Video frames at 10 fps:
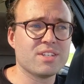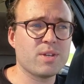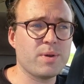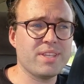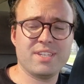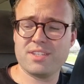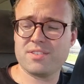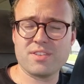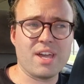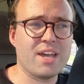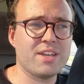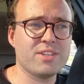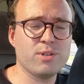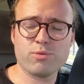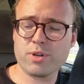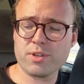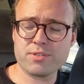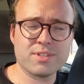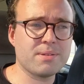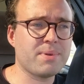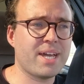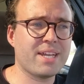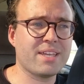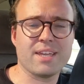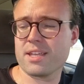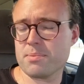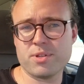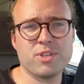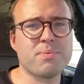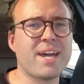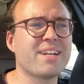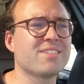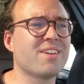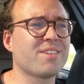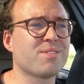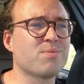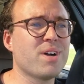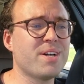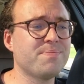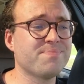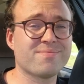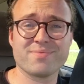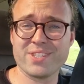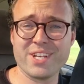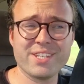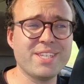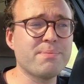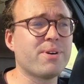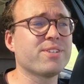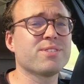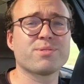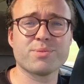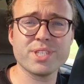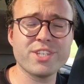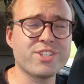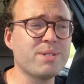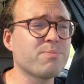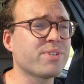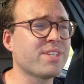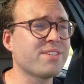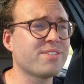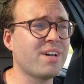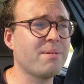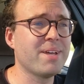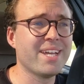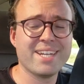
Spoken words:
So it needs new rotors in the back, and I'll put new pads on as well. Luckily, parts are really cheap for this Saab.